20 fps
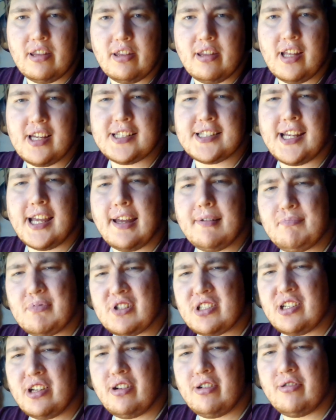This
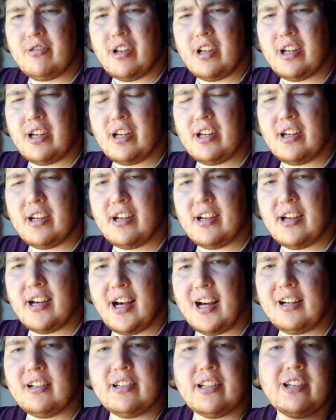episode,
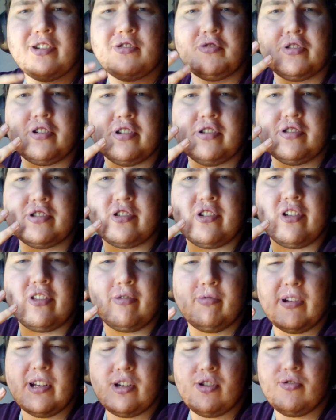I'll introduce
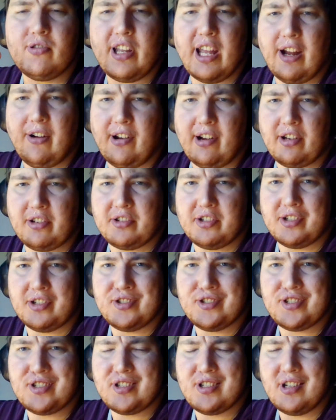three new
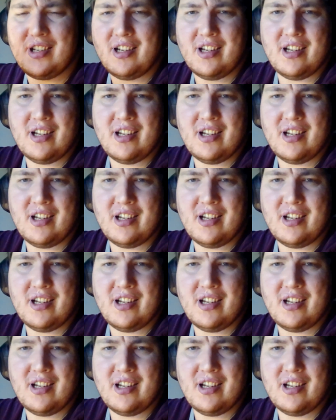characters,